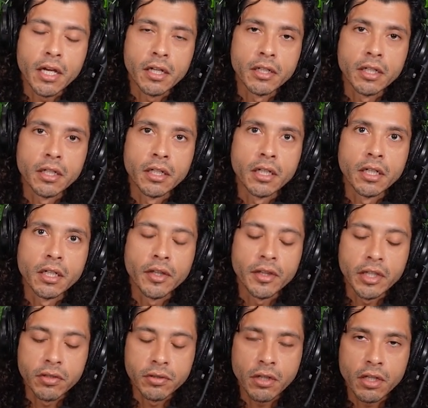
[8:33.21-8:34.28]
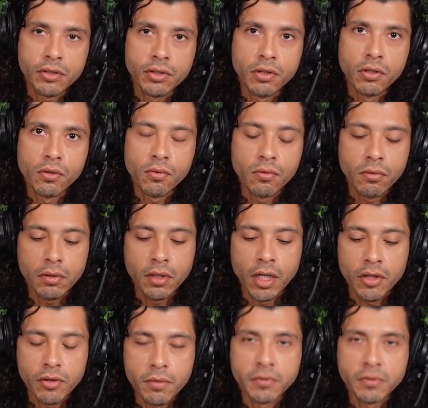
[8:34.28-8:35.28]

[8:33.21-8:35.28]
And there's also